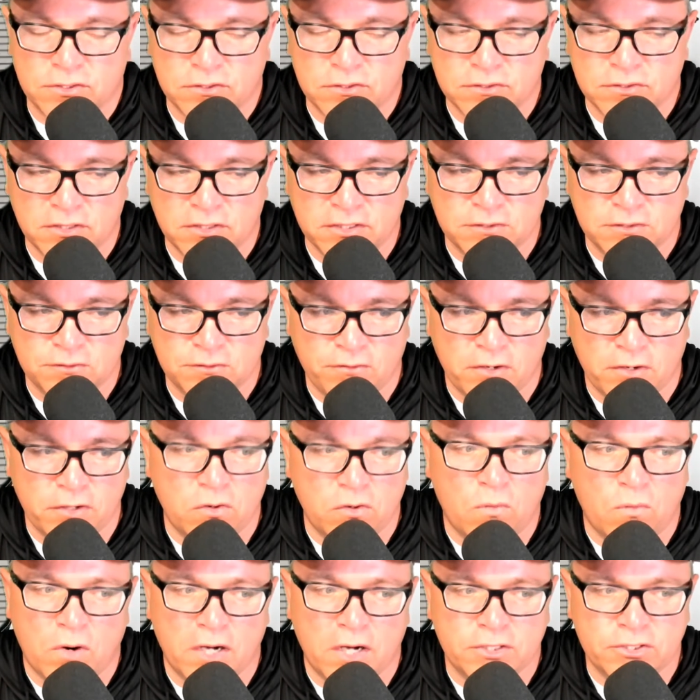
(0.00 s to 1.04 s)
So it's fun
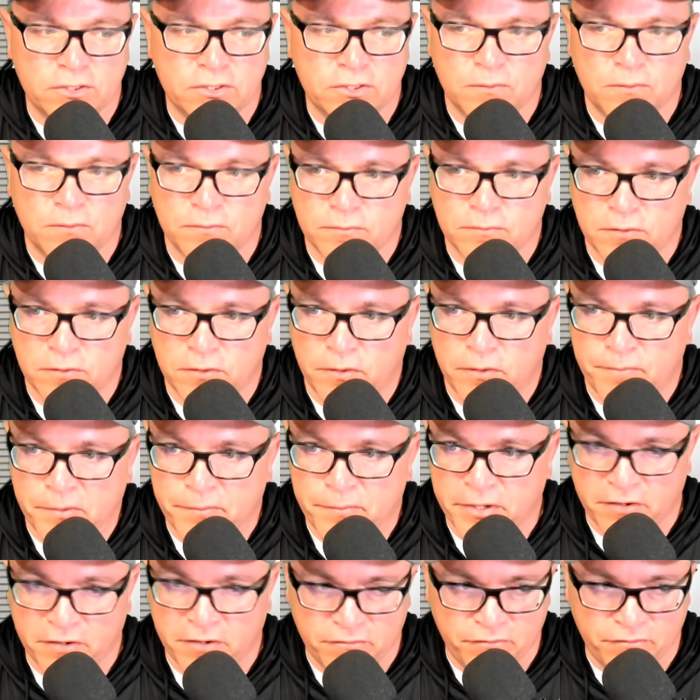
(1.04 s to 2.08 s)
to watch her, and I'm
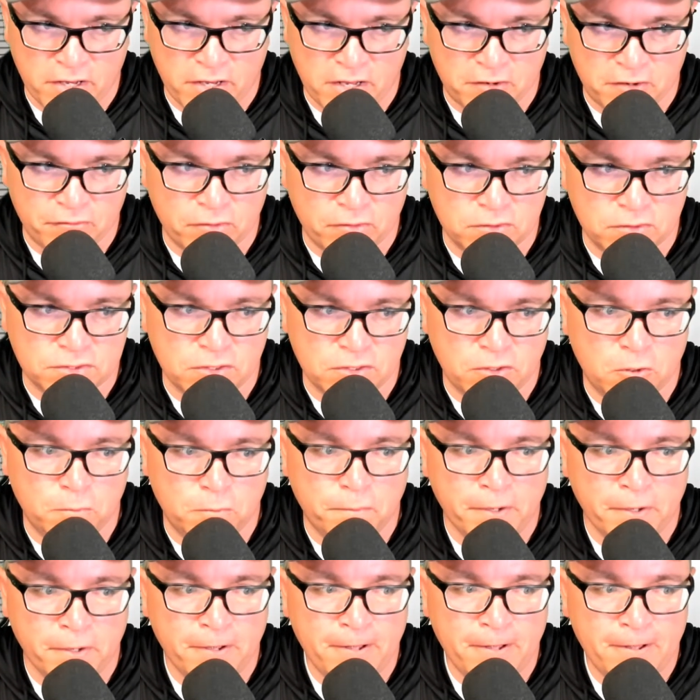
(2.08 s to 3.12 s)
a big fan of hers, and
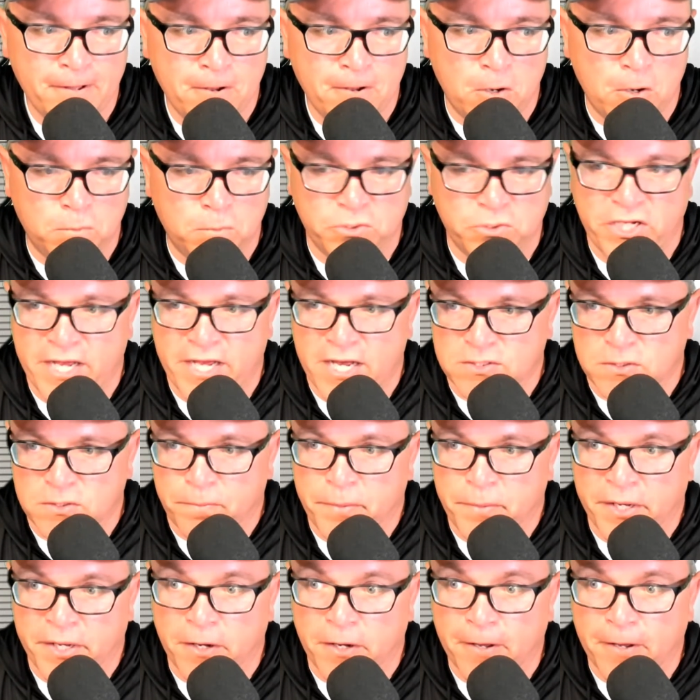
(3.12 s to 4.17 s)
hope she has
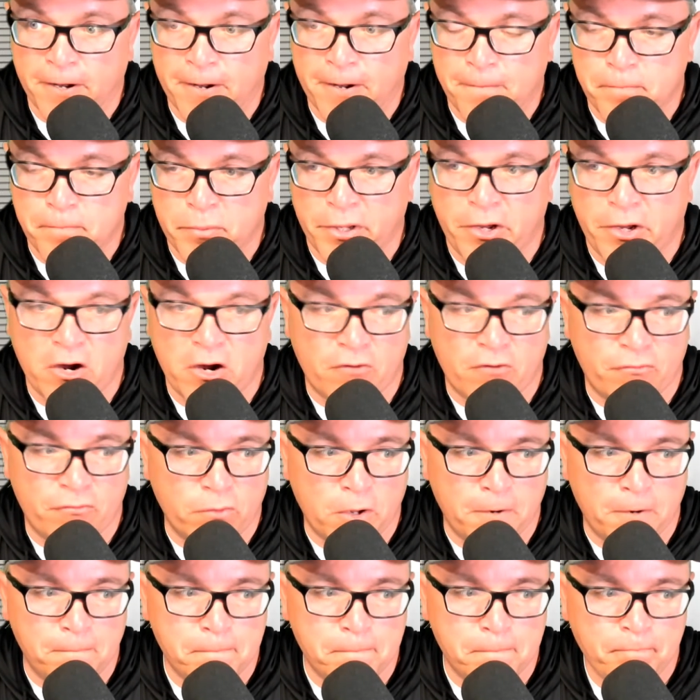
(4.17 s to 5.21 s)
a big playoff
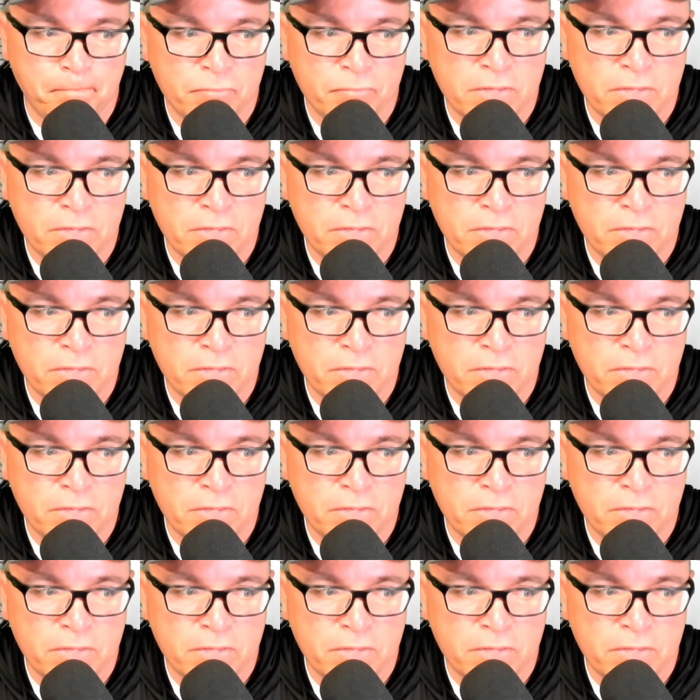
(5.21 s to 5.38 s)
run.